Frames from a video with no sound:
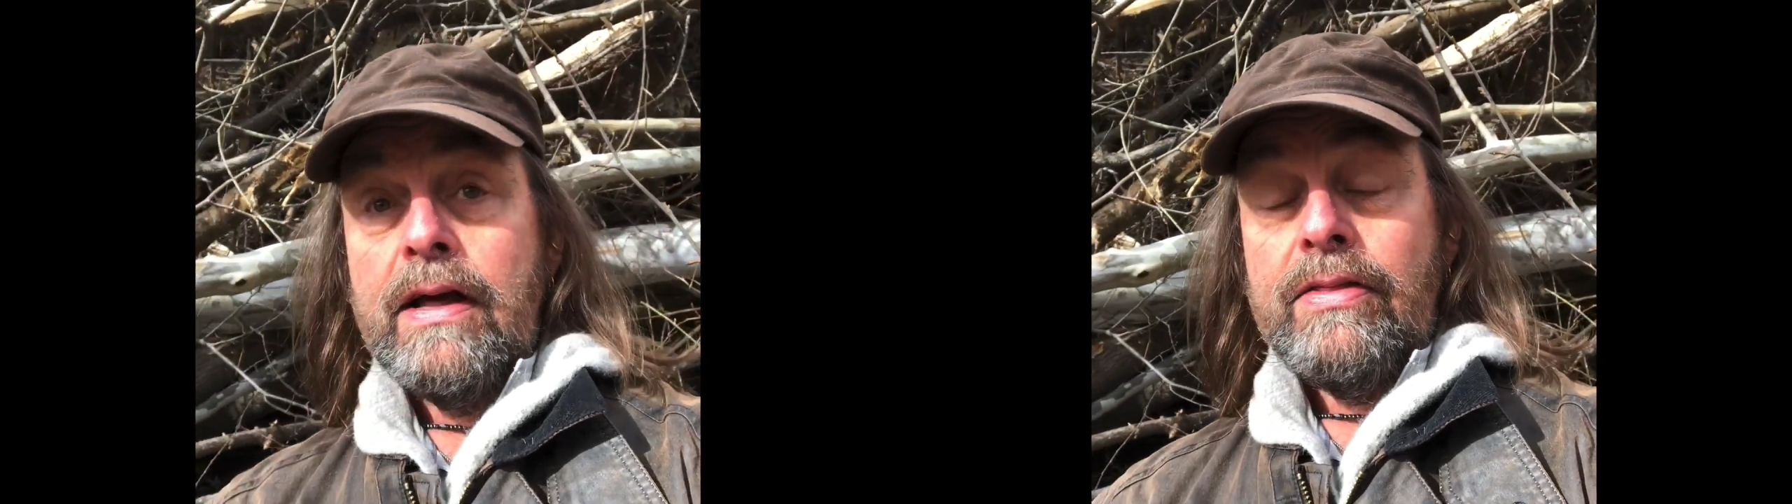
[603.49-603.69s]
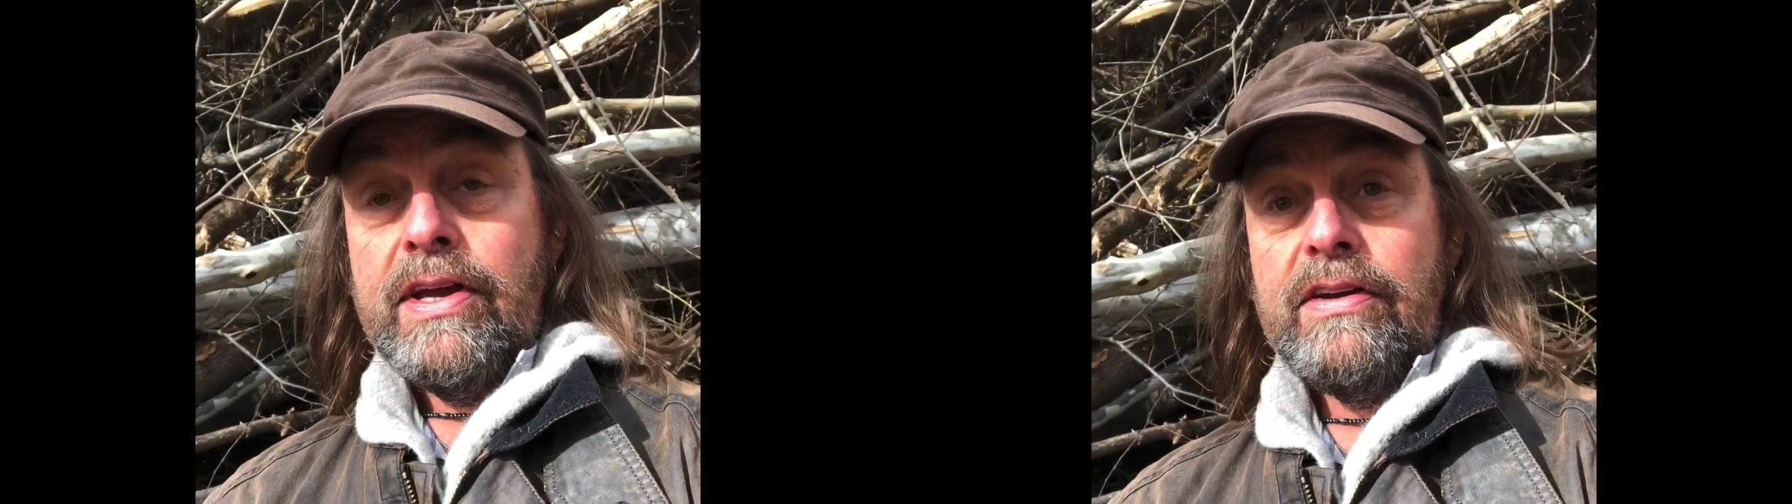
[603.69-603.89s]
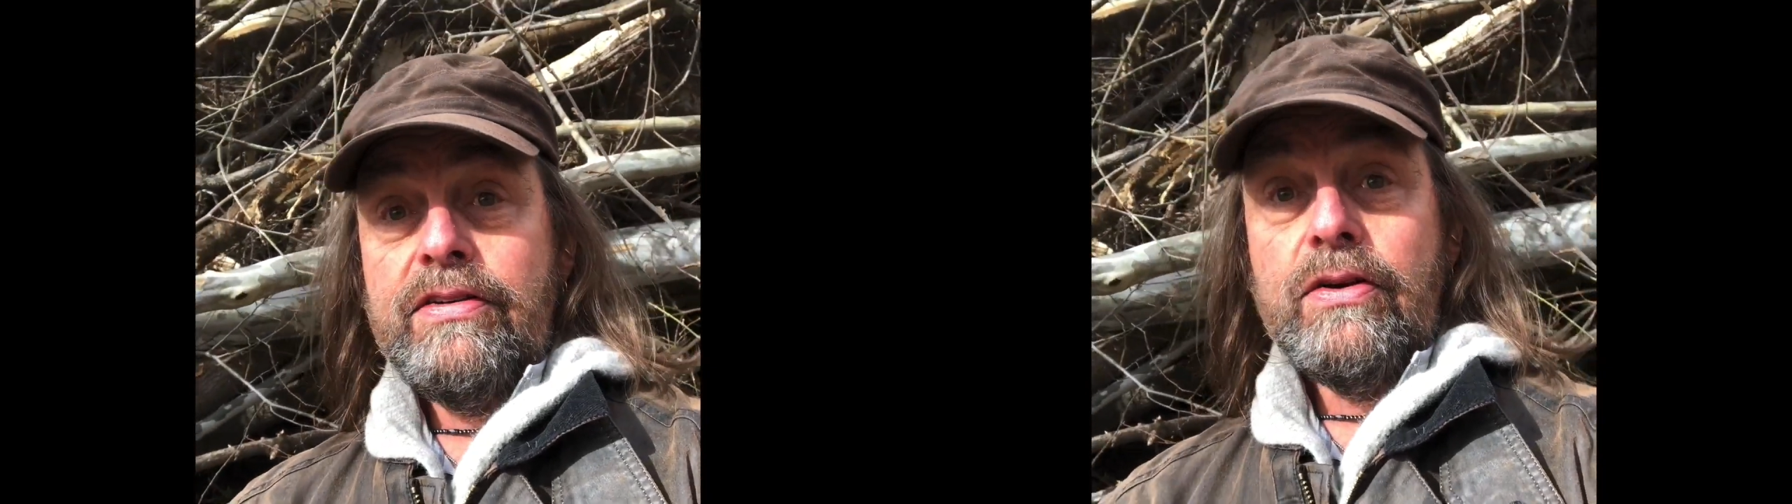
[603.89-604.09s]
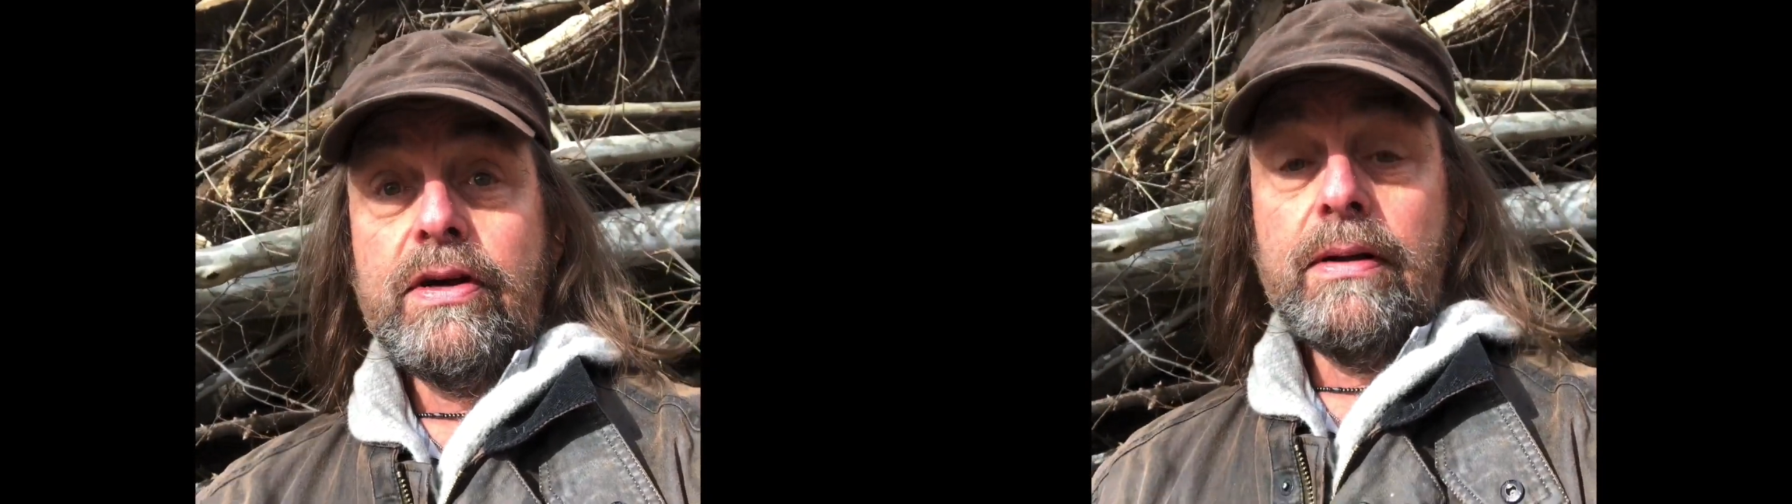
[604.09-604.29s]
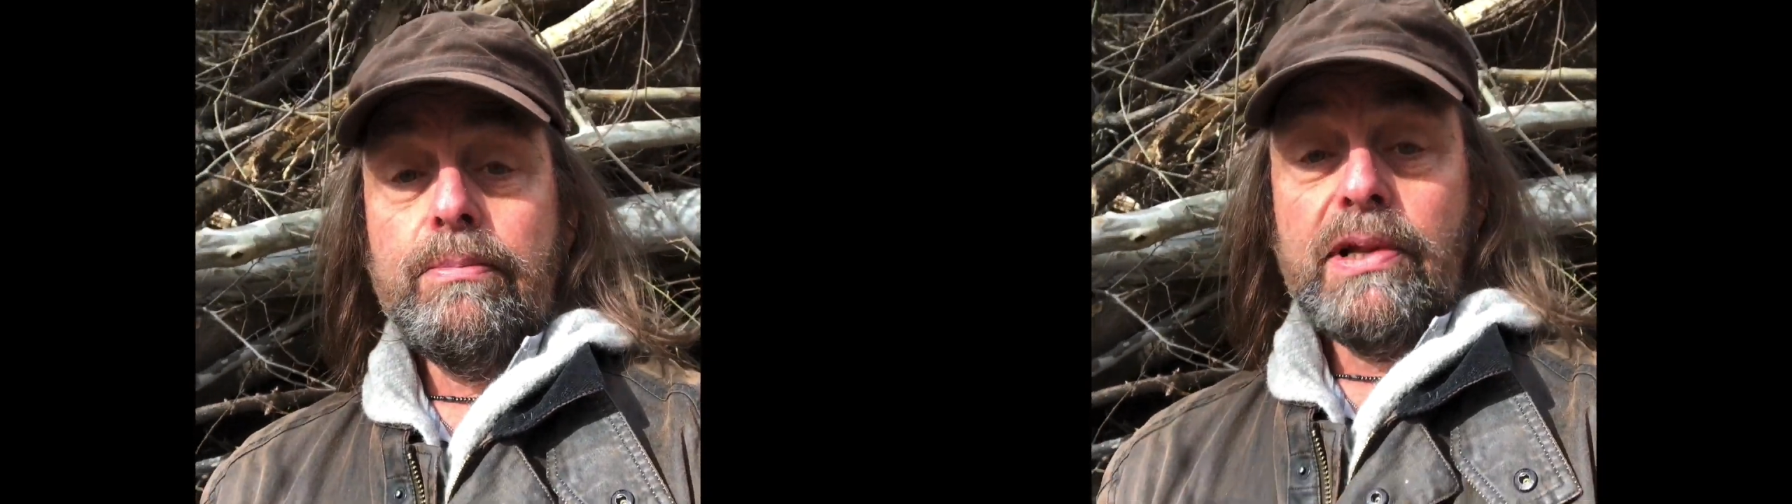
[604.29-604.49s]
These you
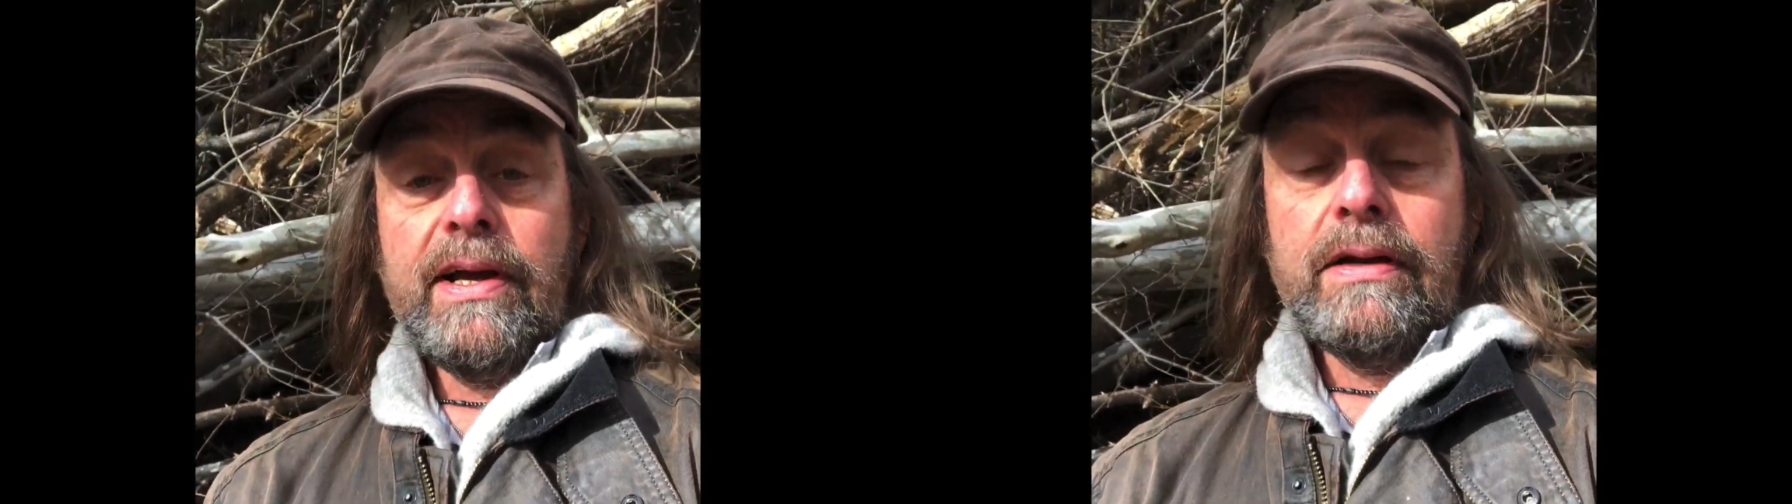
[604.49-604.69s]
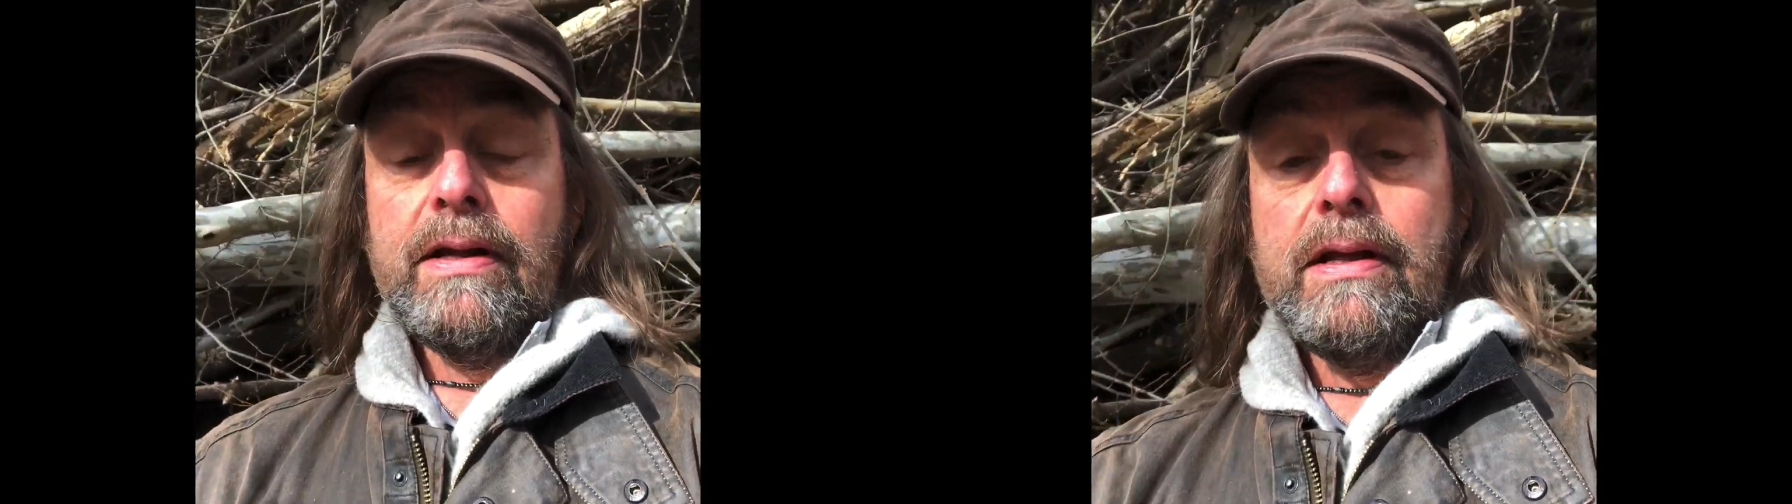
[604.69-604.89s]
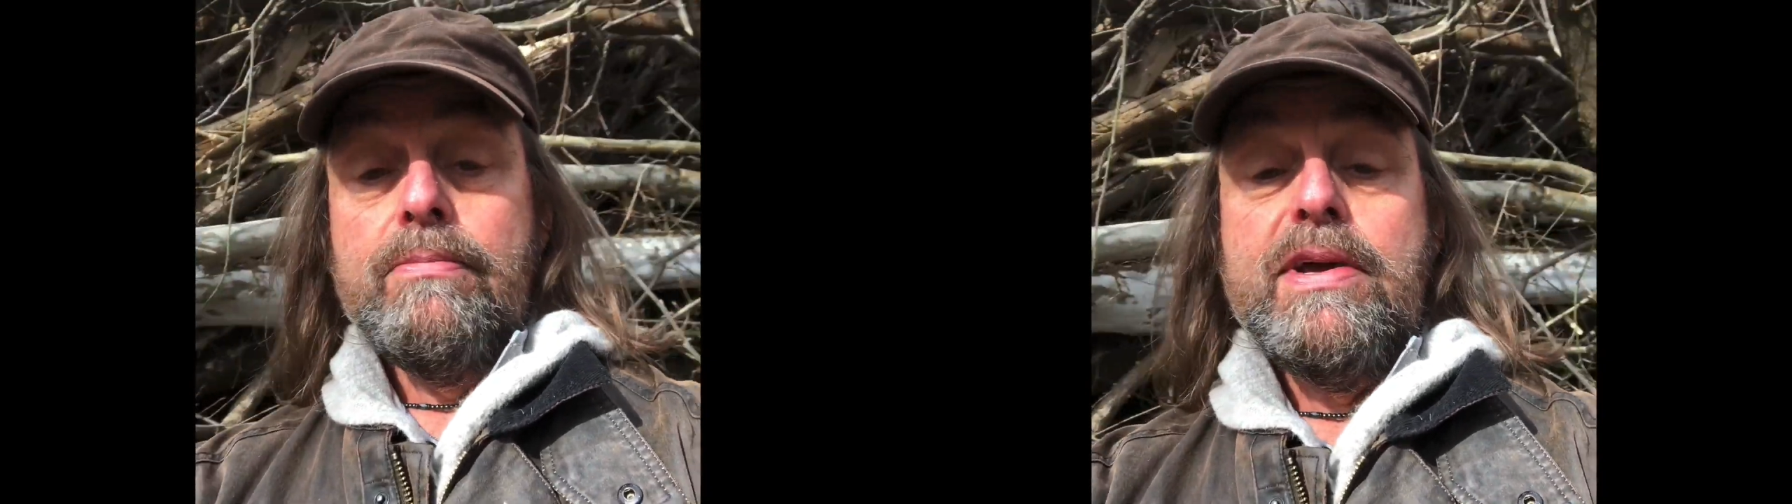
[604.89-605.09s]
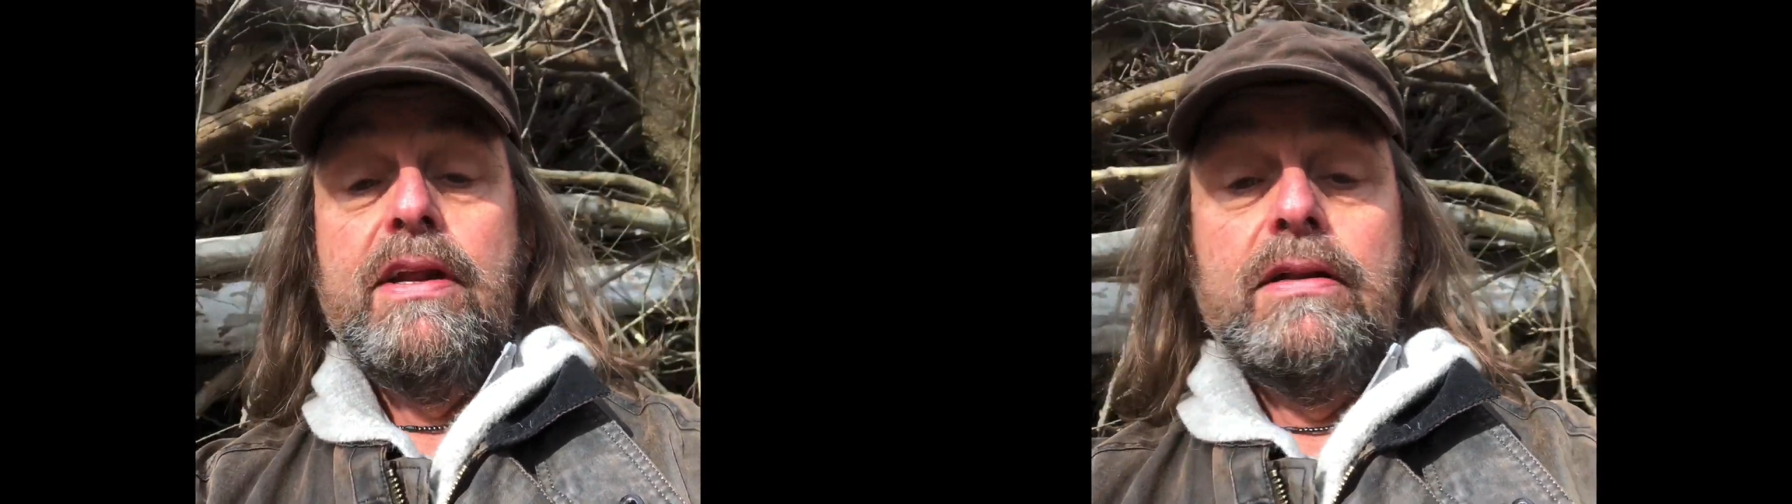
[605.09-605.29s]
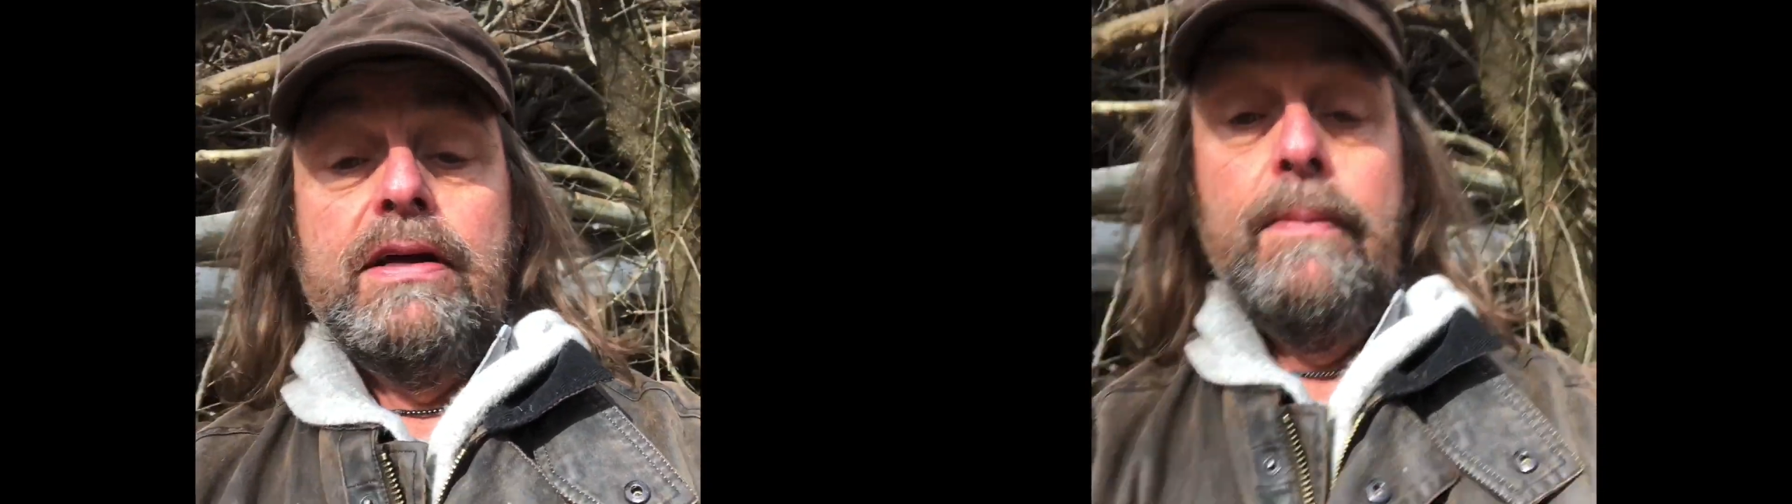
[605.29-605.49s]
can plant
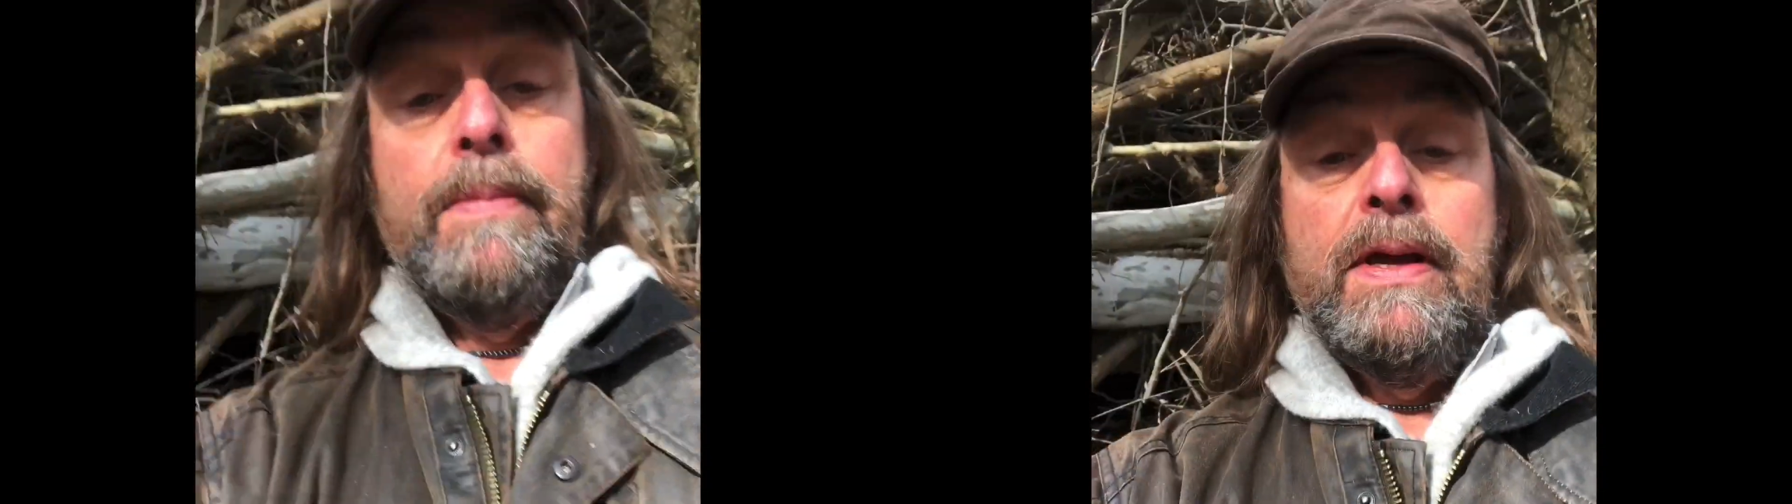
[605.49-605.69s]
immediately.